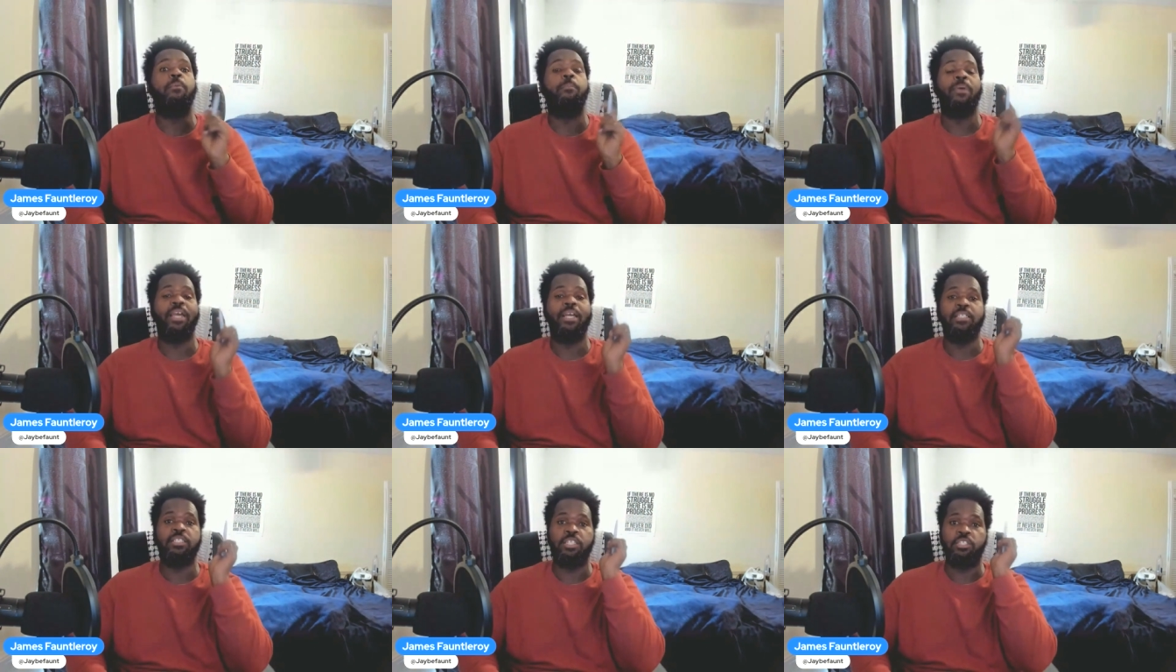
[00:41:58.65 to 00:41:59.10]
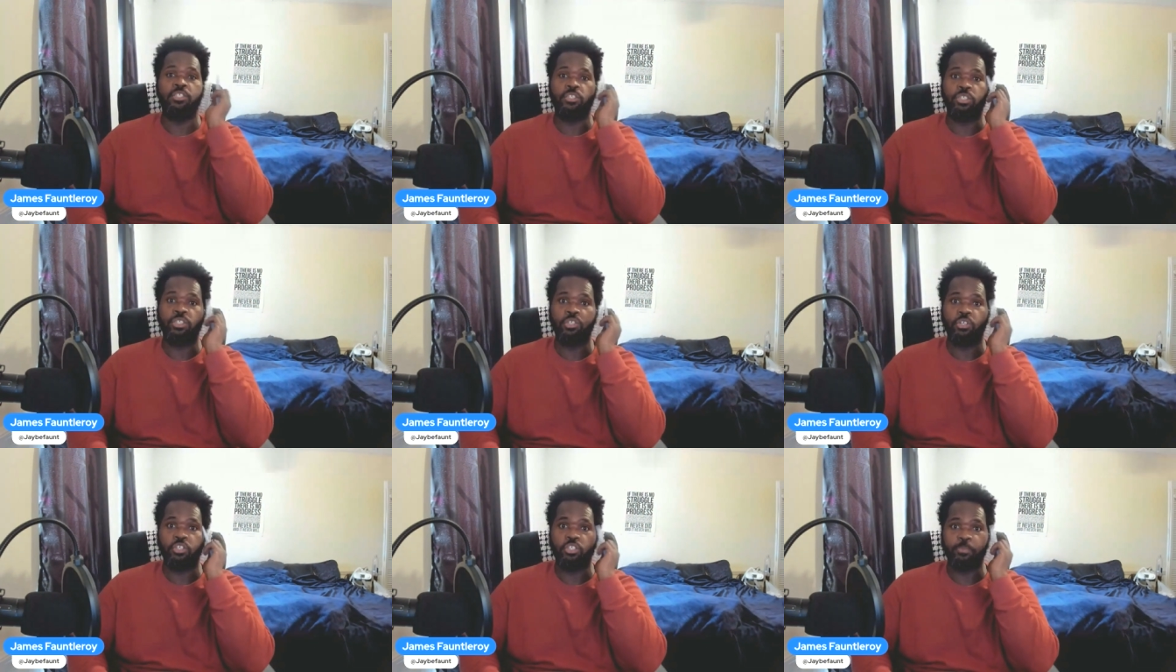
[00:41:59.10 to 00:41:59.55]
But pay
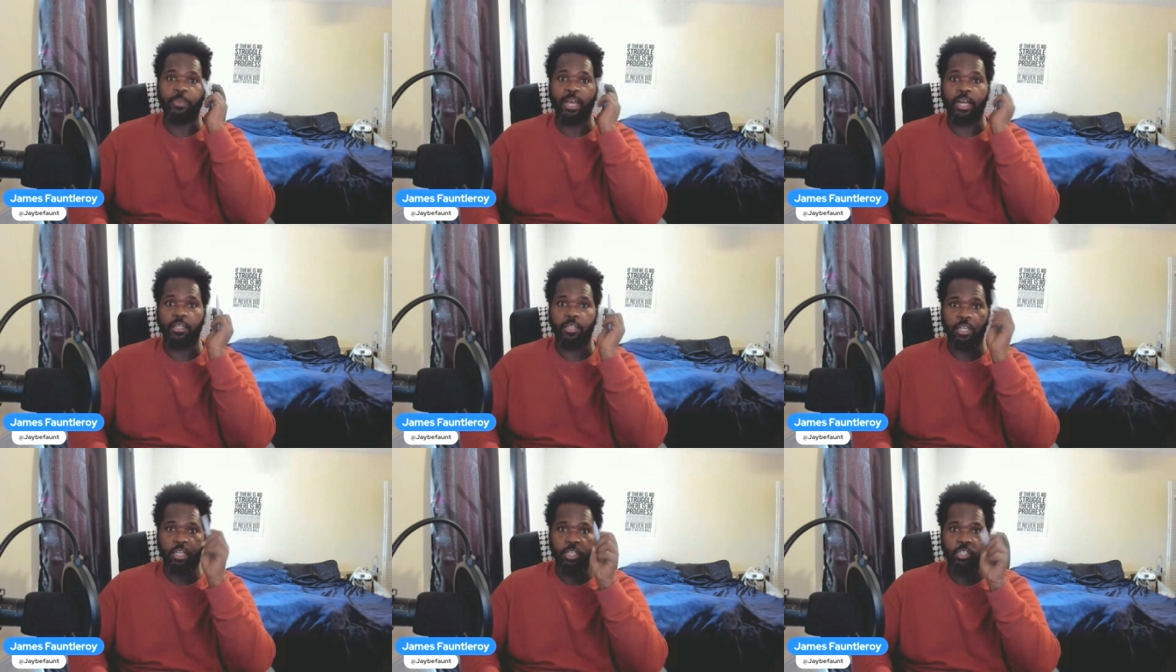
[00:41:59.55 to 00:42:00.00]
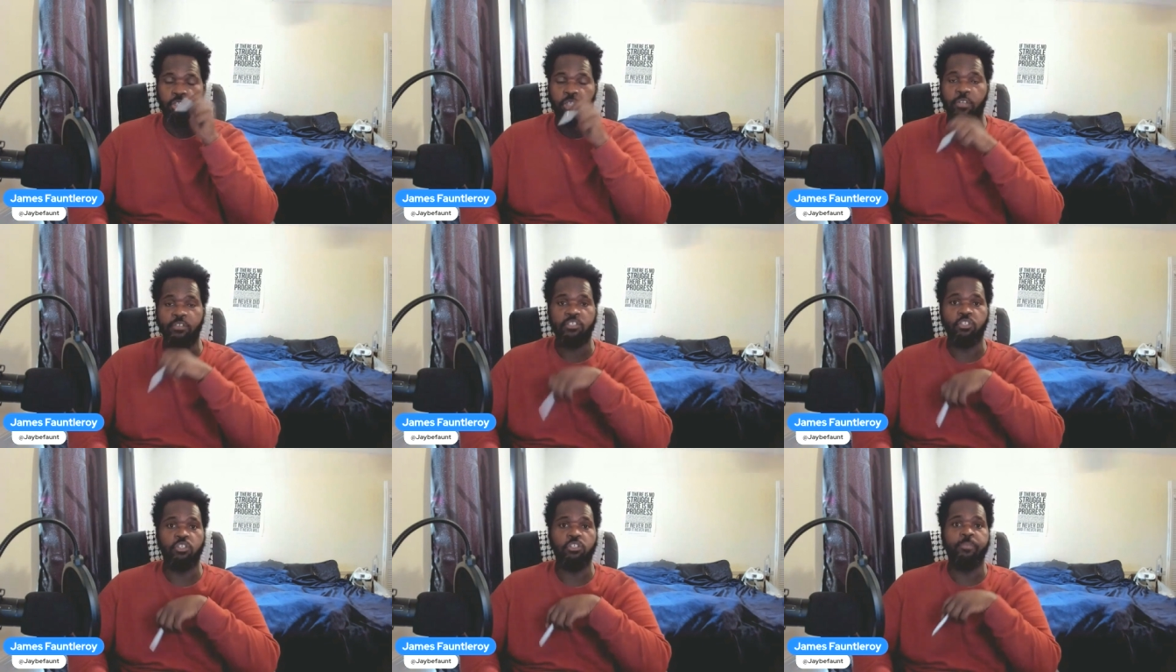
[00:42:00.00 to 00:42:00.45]
attention to those ballot
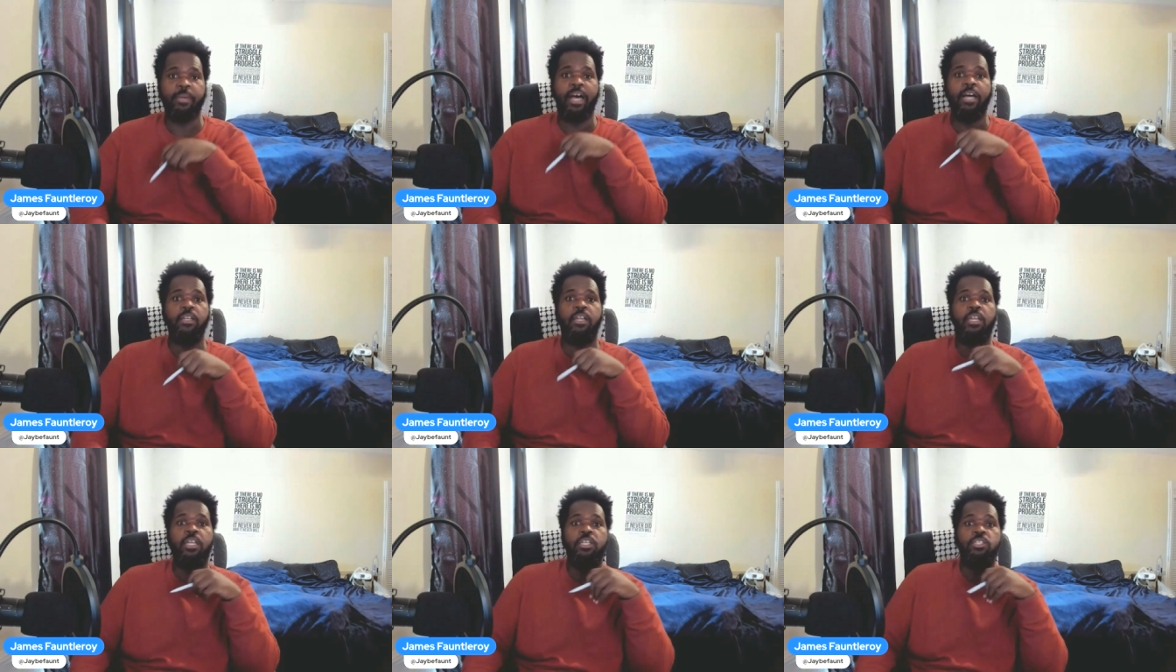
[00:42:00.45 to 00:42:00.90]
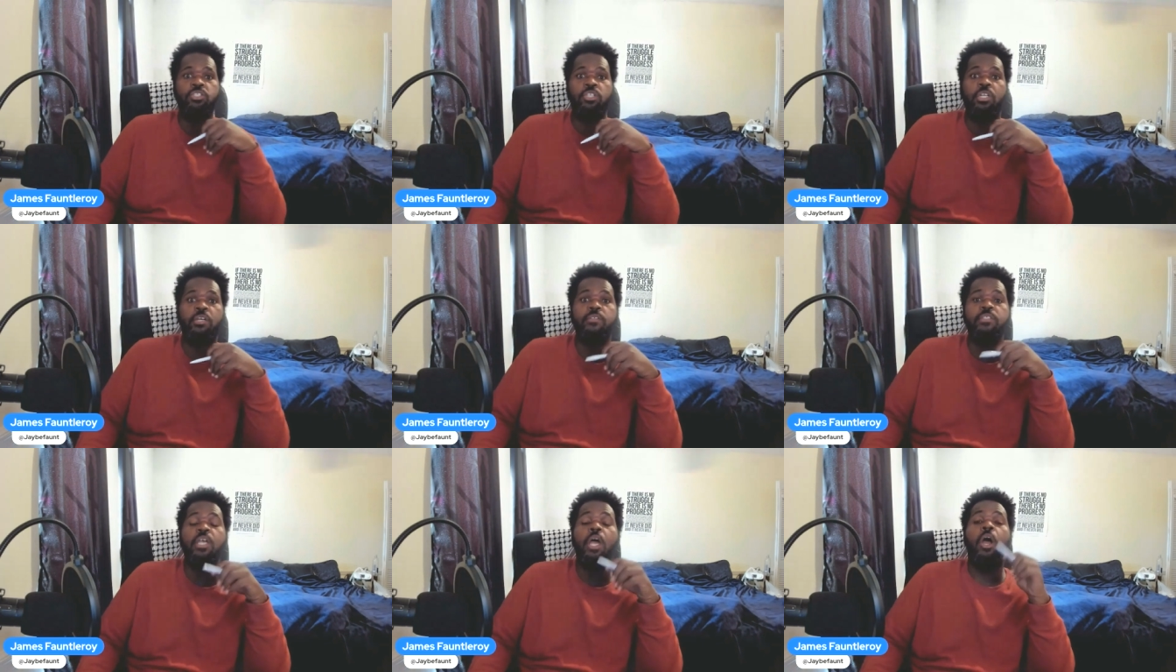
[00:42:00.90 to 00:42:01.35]
initiatives. Those ballot
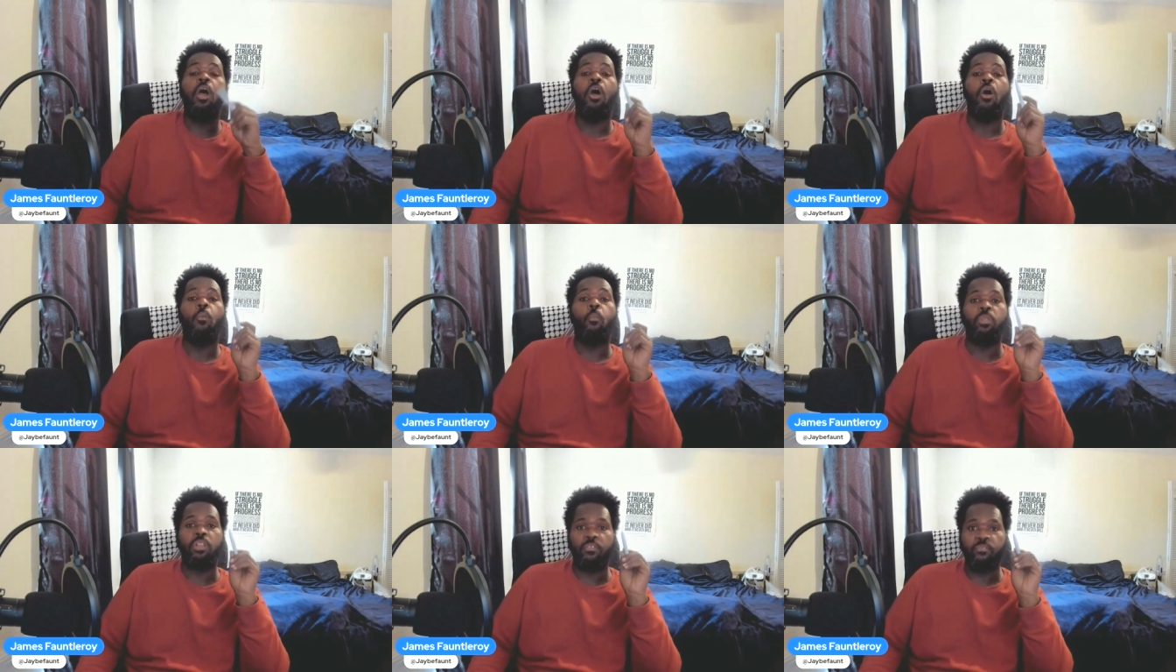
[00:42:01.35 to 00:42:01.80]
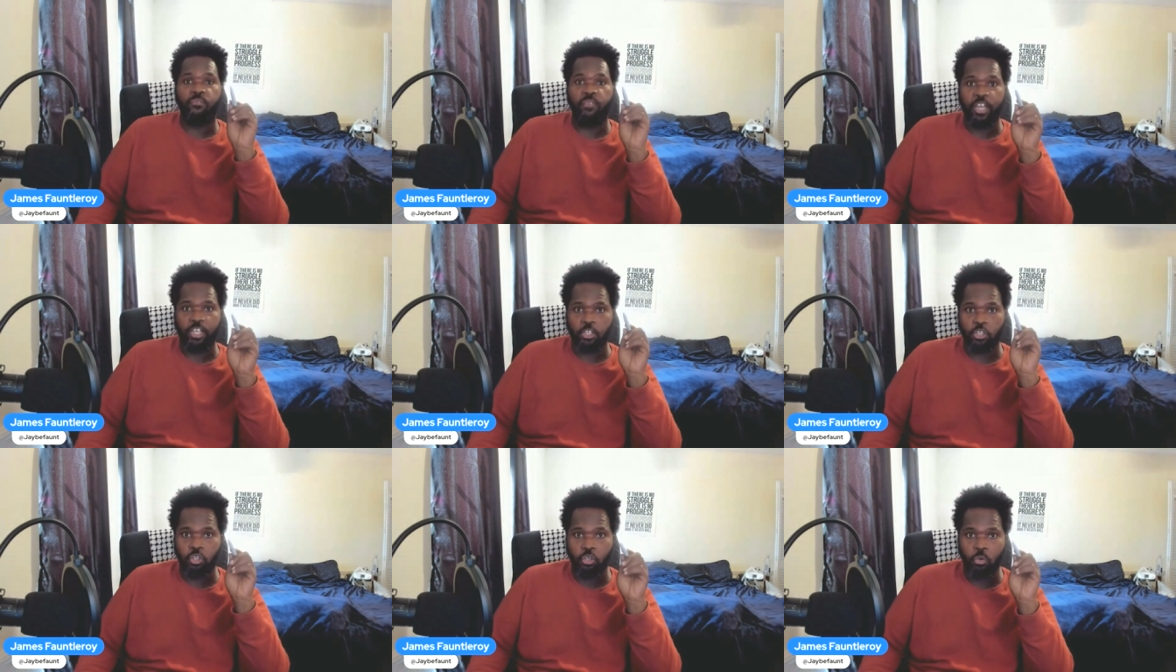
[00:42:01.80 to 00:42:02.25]
initiatives will
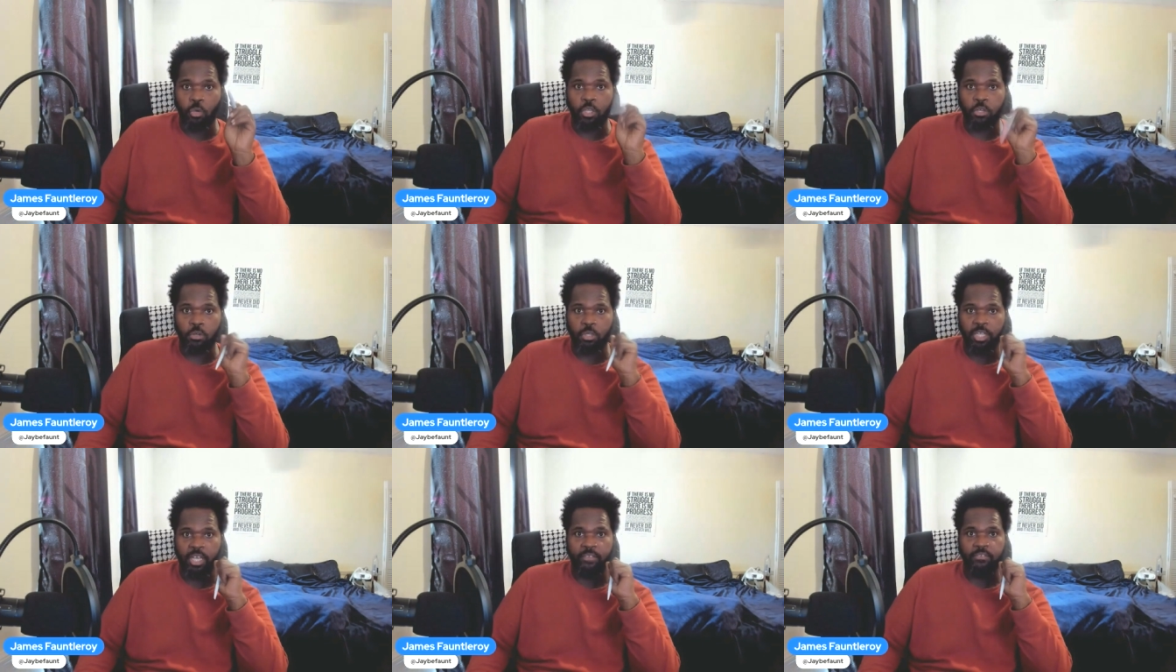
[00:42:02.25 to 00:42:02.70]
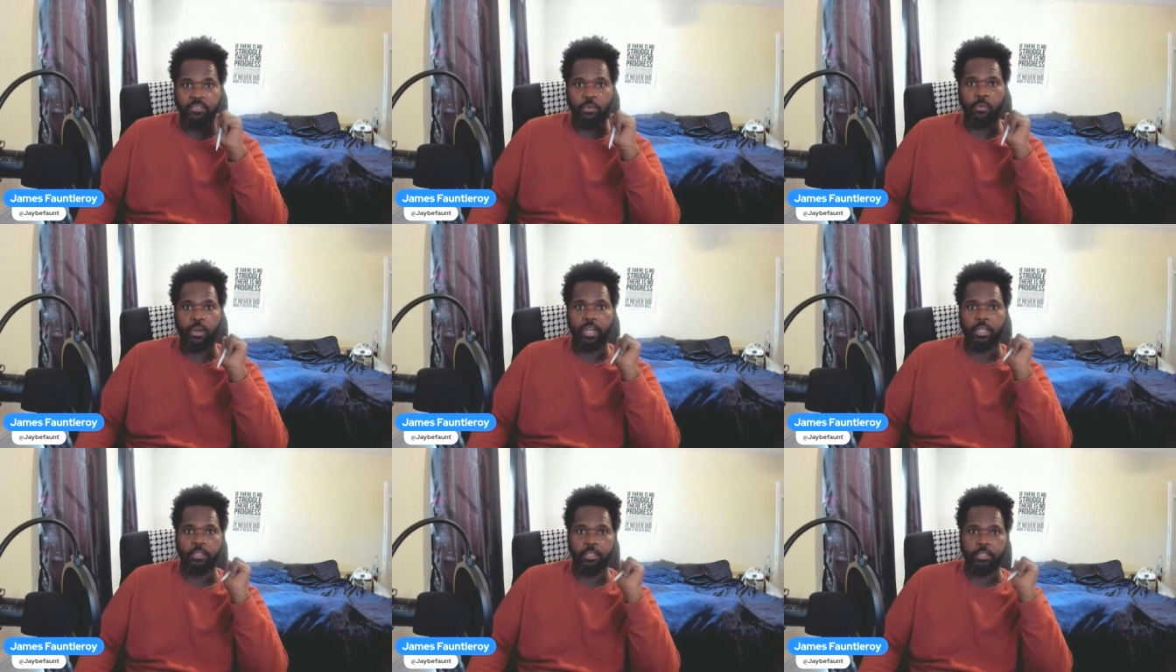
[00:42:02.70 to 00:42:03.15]
affect you and your life
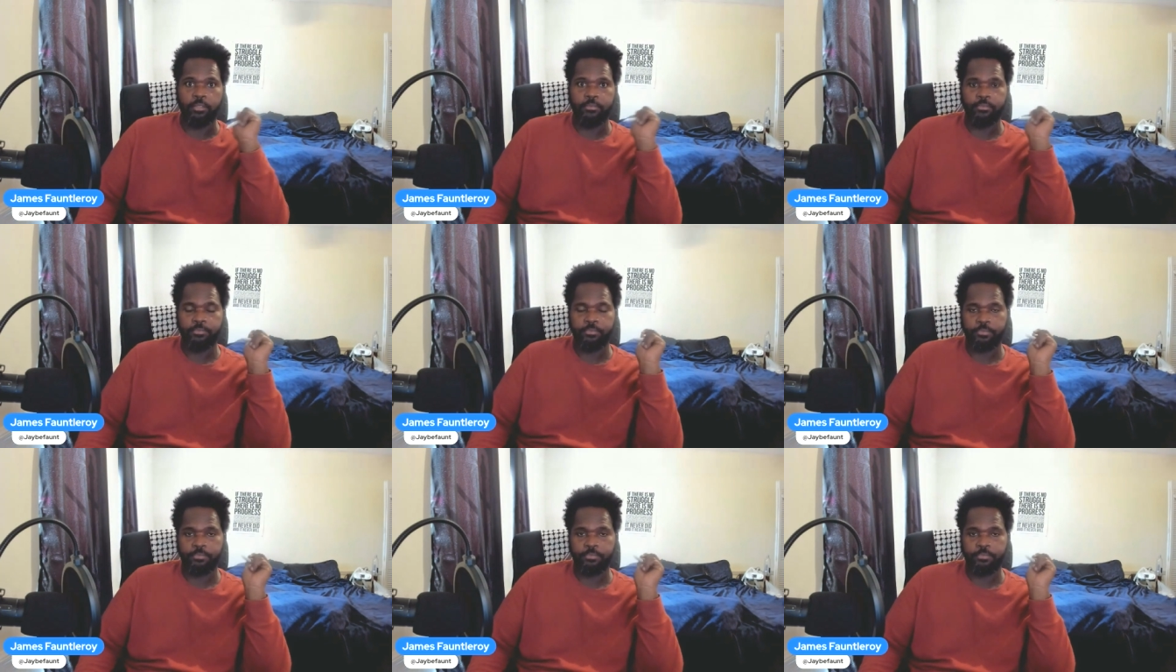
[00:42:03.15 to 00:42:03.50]
directly.